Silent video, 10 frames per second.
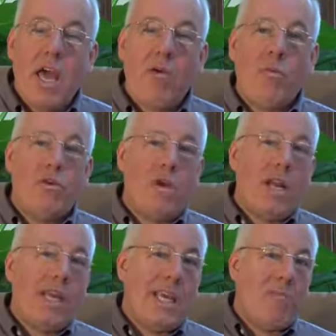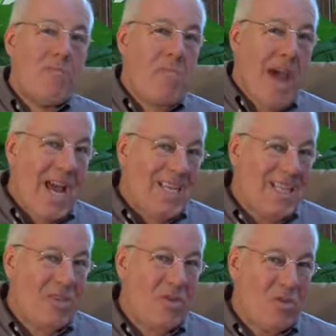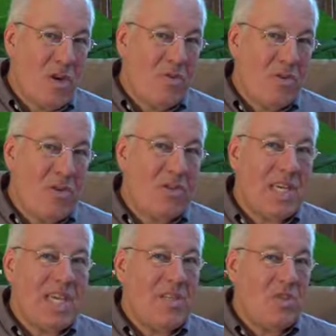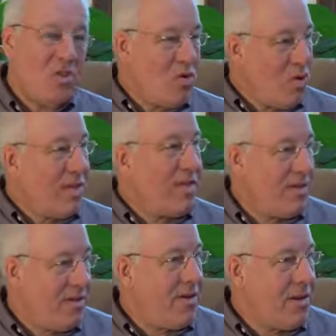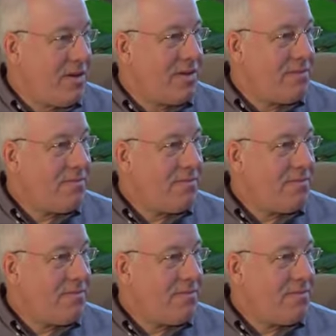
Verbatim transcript: And we're trying to get back to the scriptures and destroy these theories.